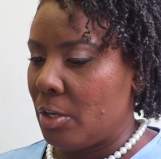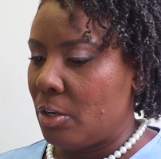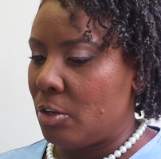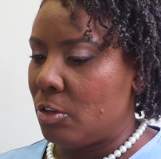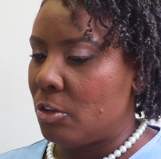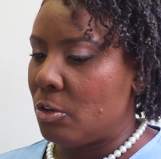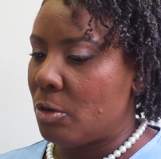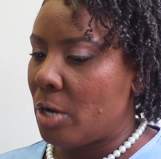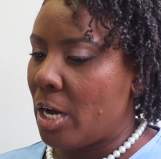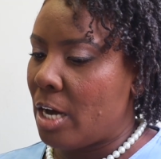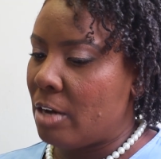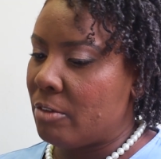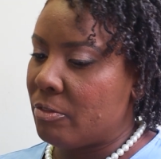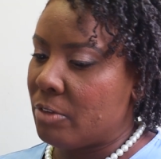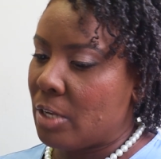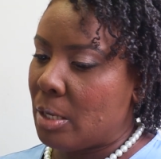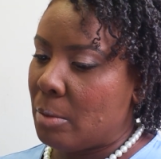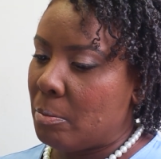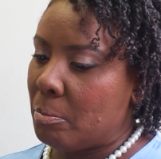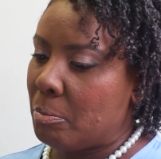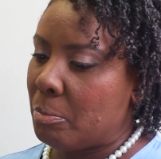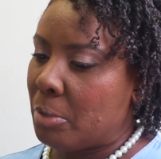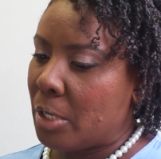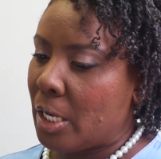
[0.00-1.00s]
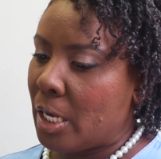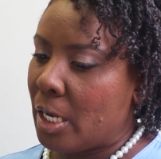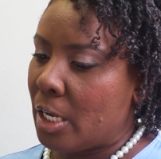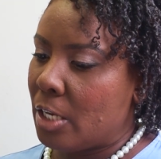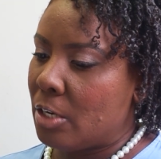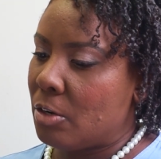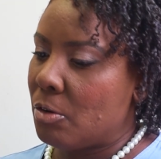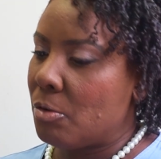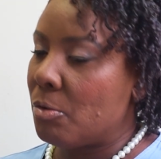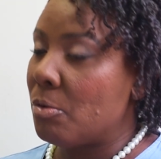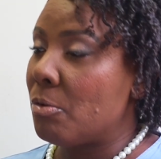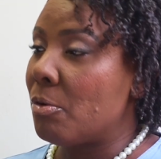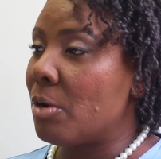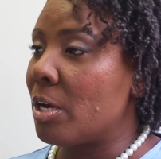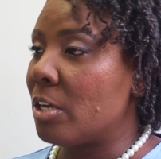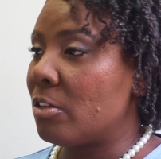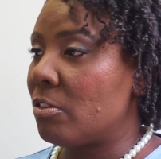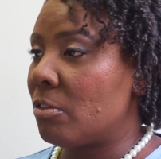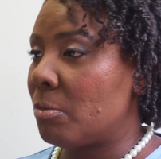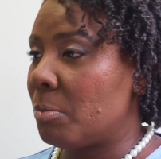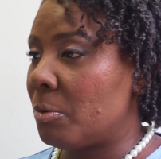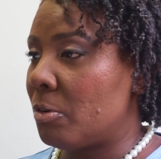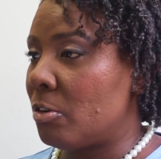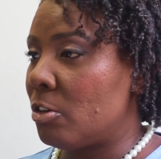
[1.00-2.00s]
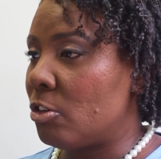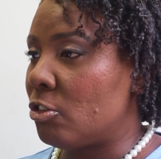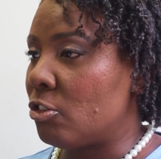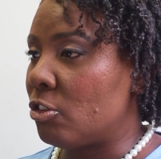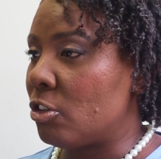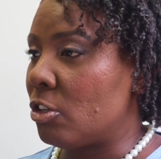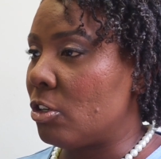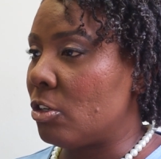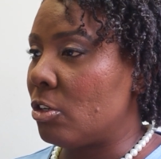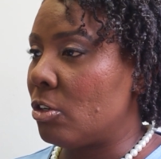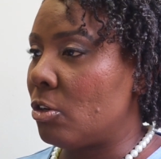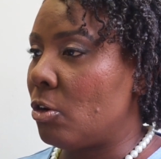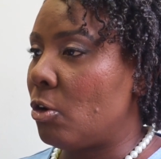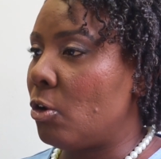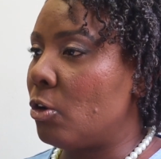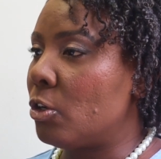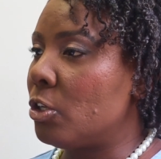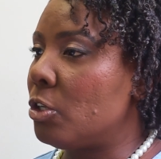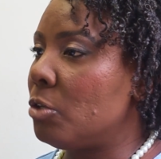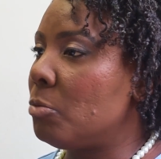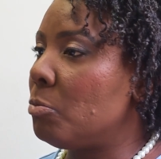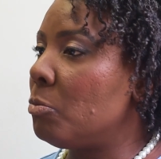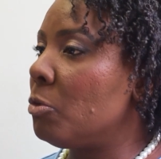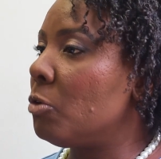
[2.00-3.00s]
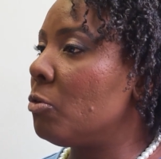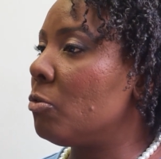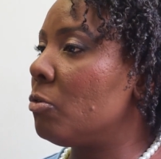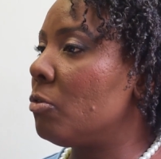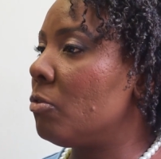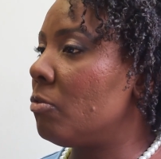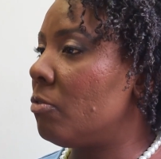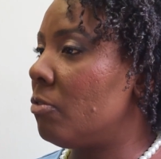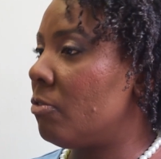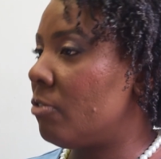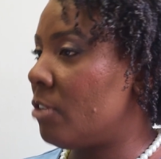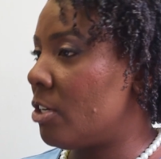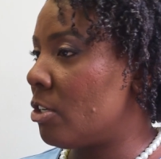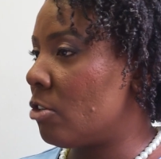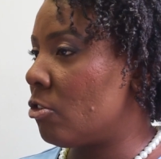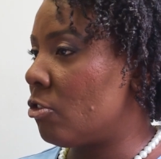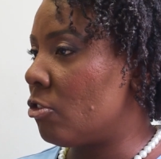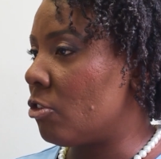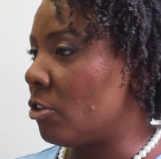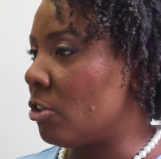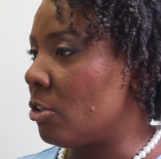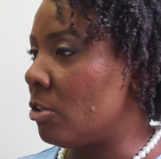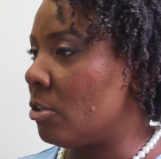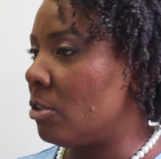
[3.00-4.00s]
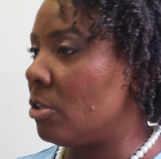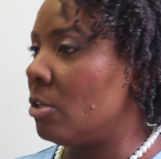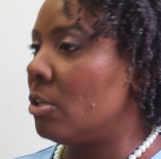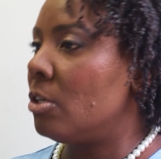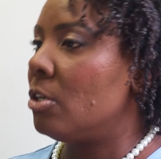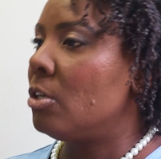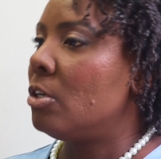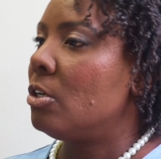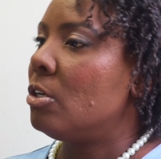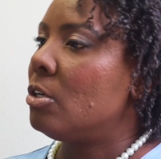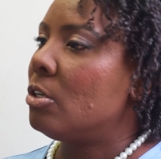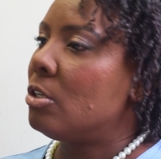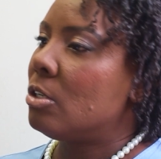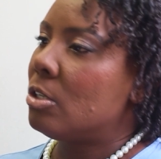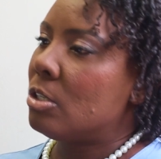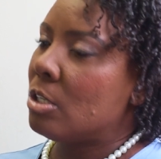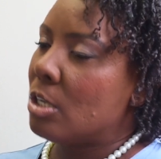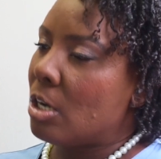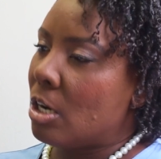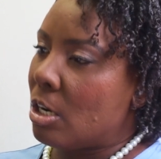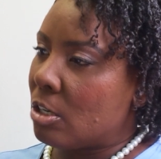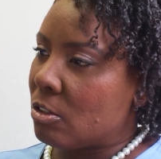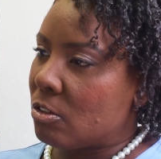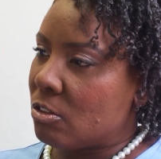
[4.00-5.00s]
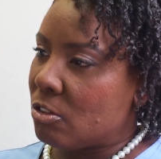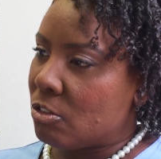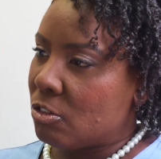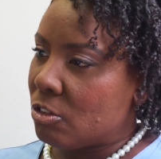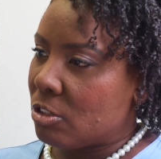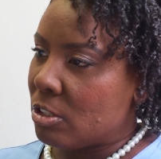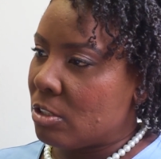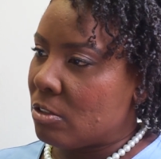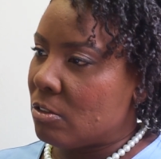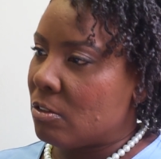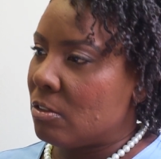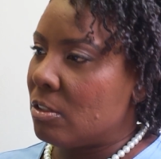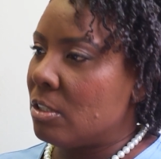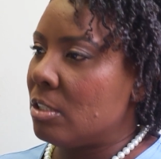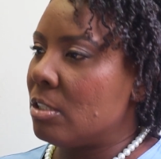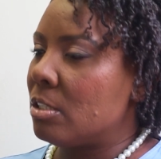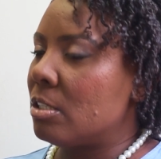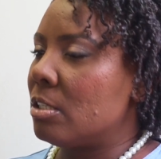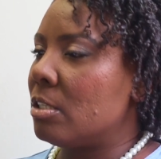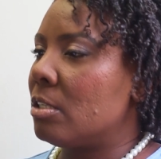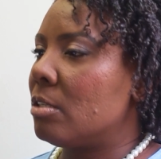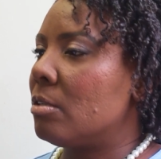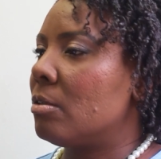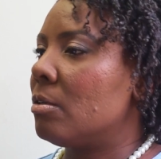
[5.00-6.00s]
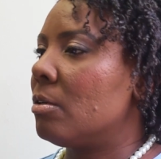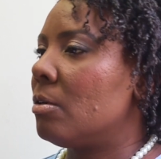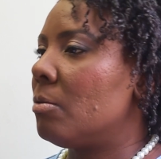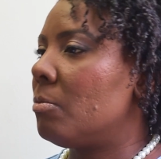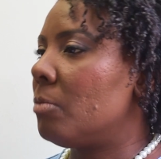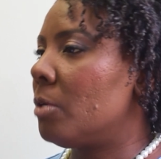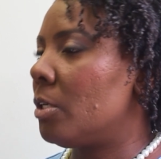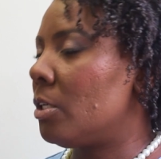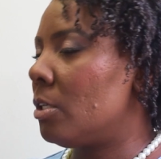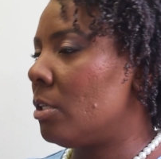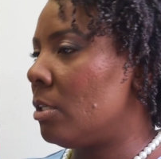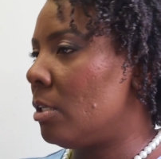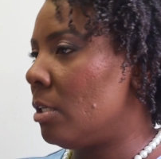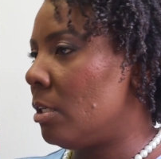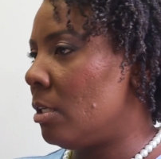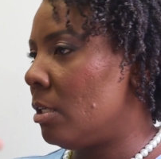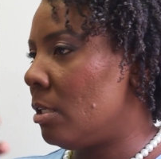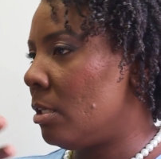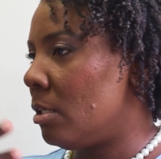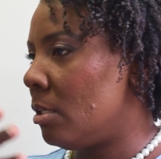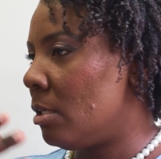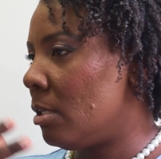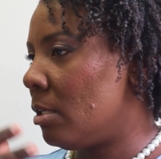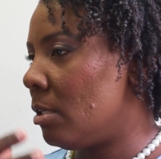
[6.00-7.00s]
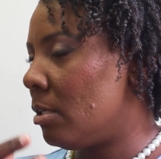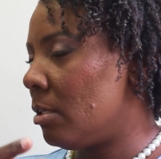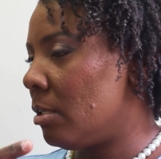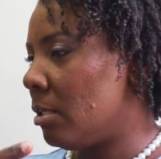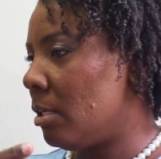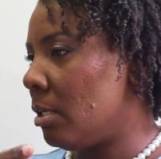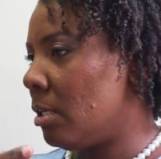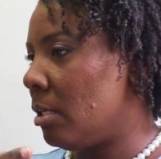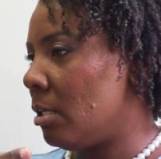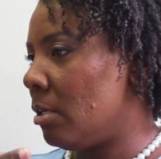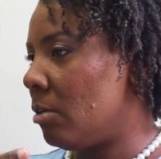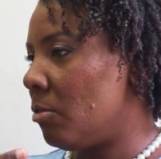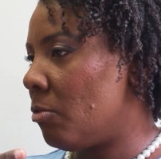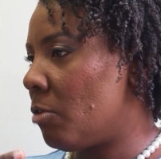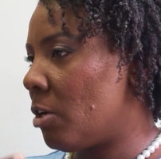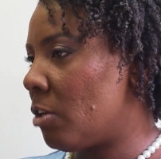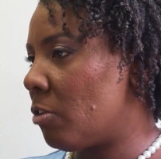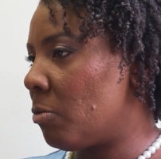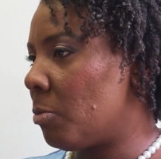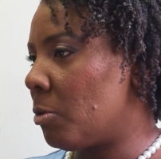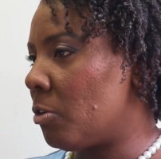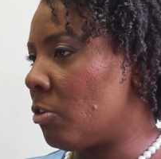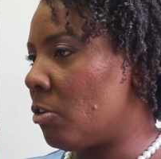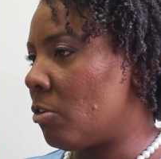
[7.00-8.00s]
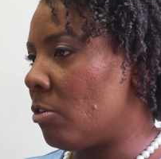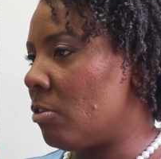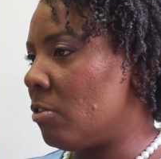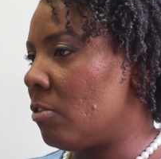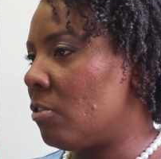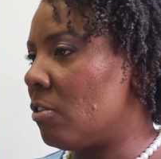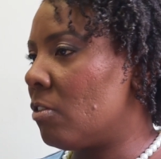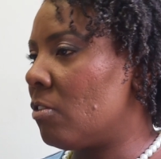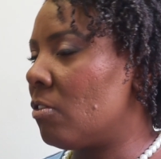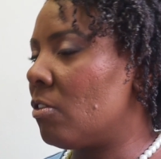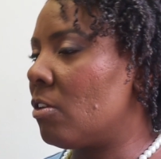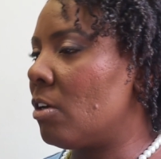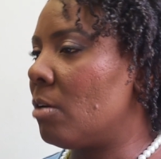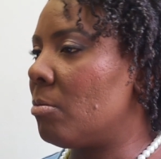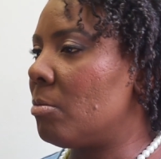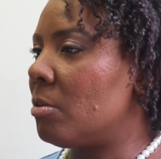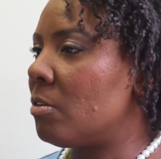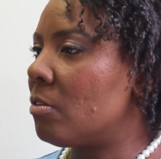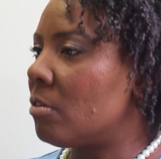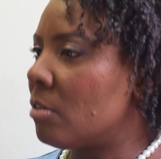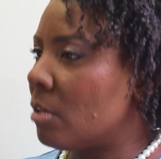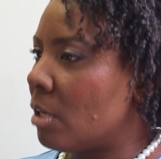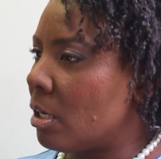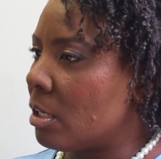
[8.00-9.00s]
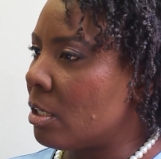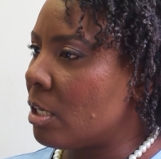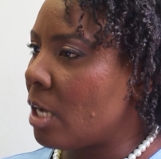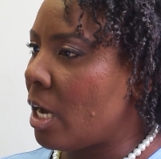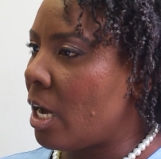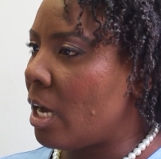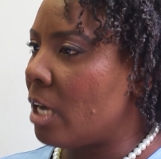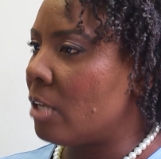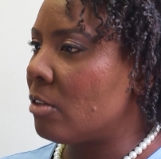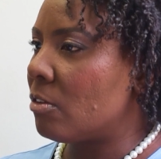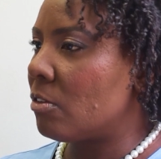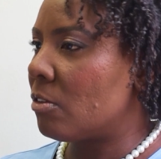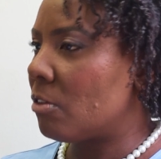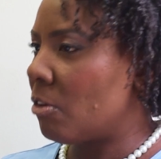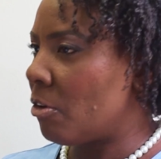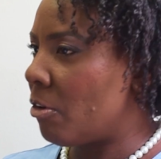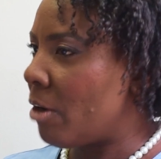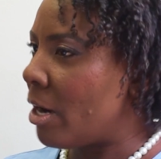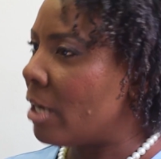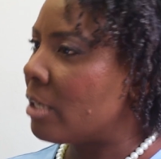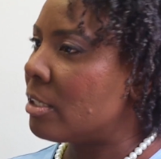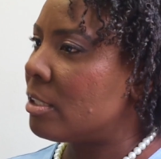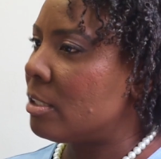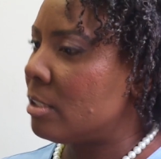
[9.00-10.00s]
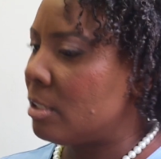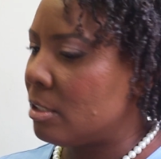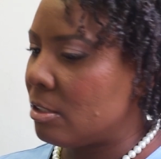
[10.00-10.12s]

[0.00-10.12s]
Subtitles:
You have impaired respiration or immune function. The oxygen is needed, but the respiratory system is not as cracking